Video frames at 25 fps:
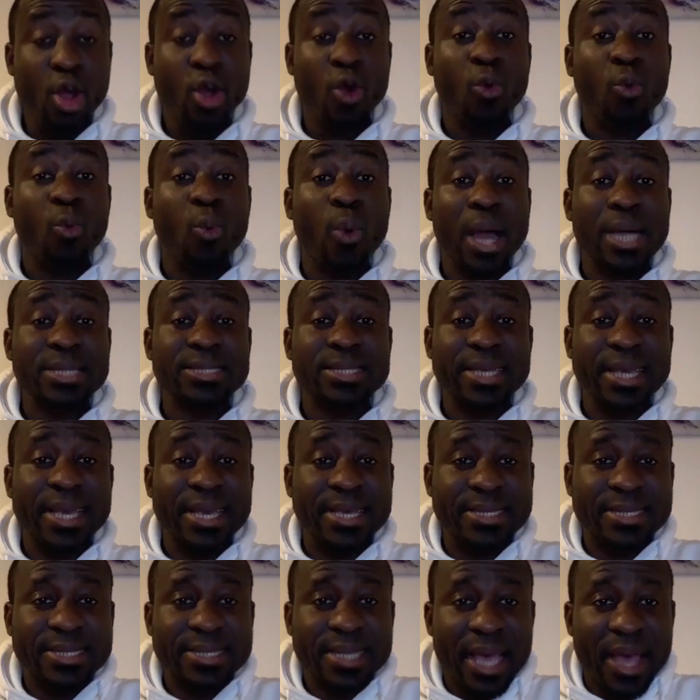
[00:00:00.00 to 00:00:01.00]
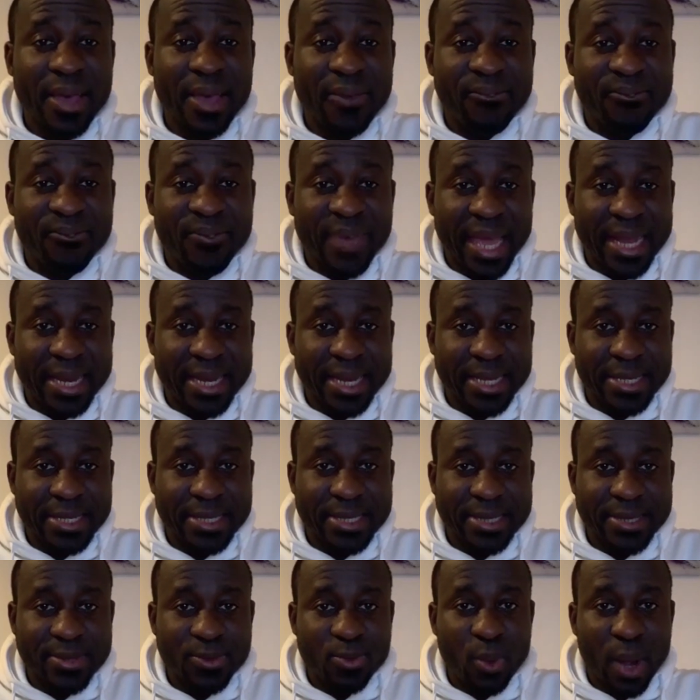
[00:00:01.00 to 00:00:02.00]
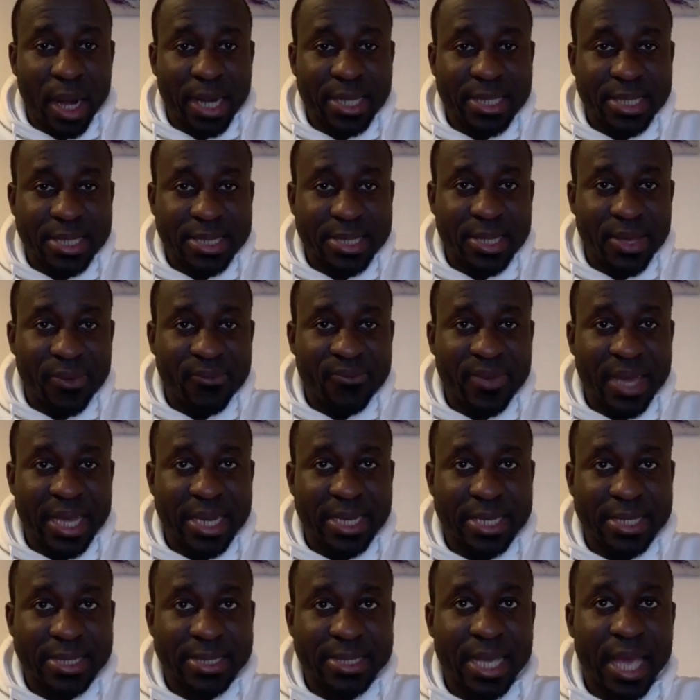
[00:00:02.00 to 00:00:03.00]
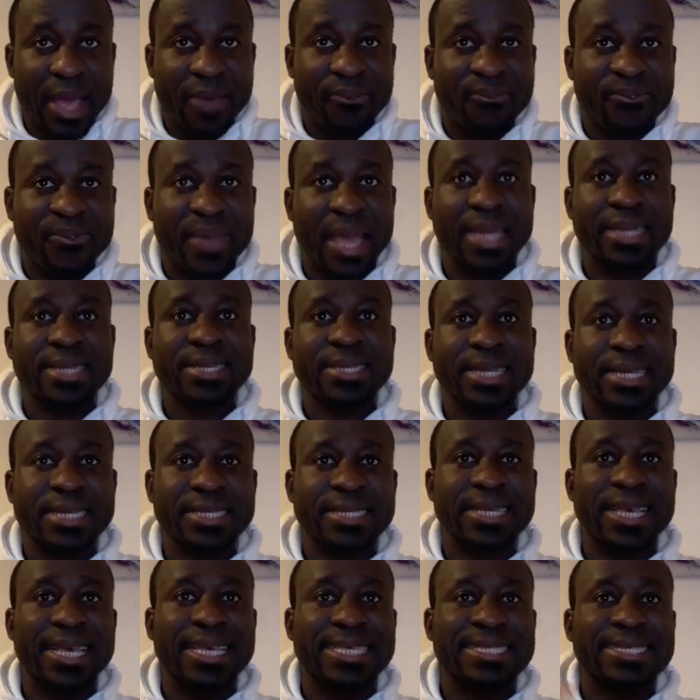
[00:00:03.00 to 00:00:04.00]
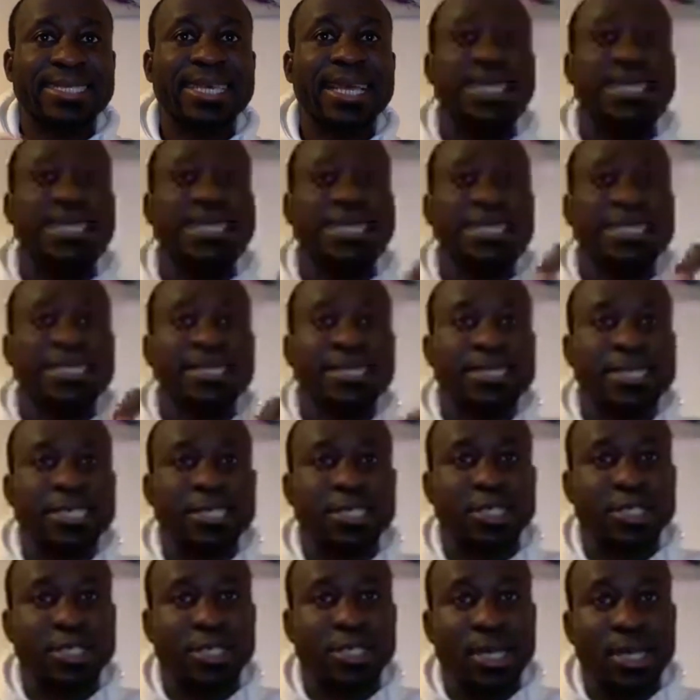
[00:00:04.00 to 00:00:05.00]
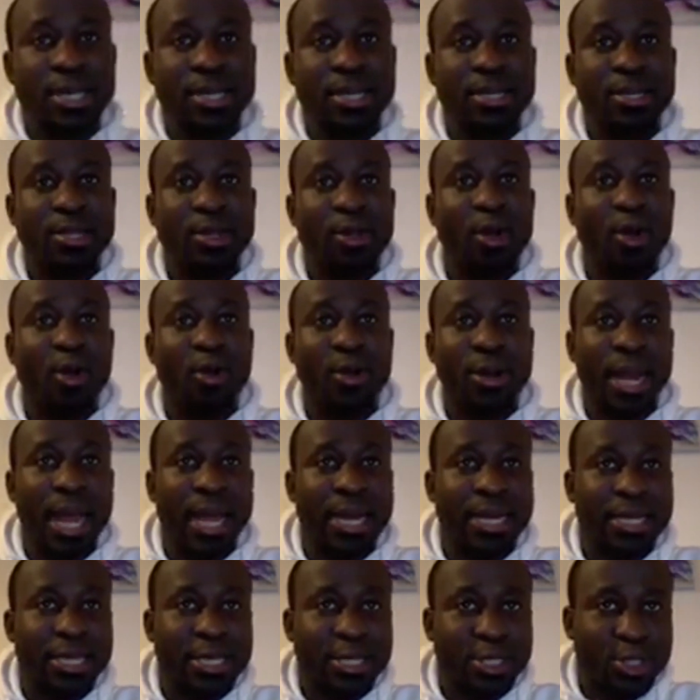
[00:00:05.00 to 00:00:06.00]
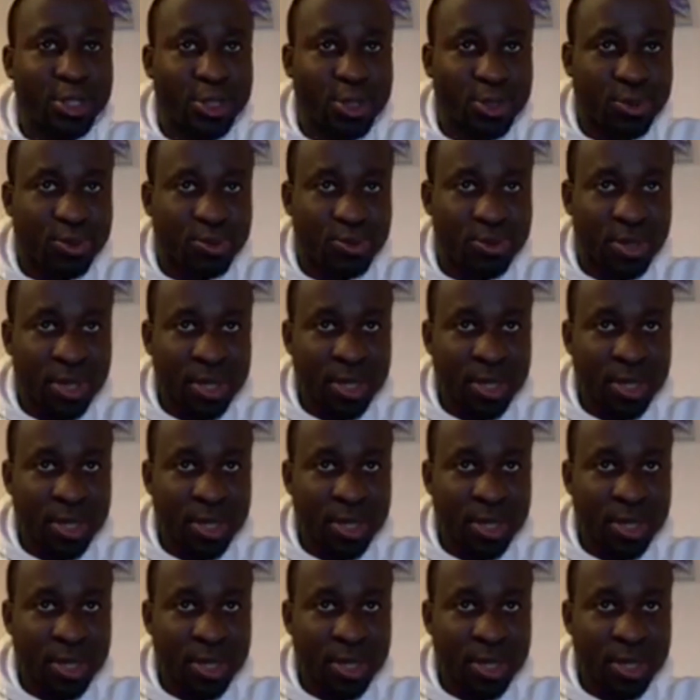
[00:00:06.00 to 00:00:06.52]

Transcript: What is a verdict? What is a verdict? A verdict is a decision on an issue.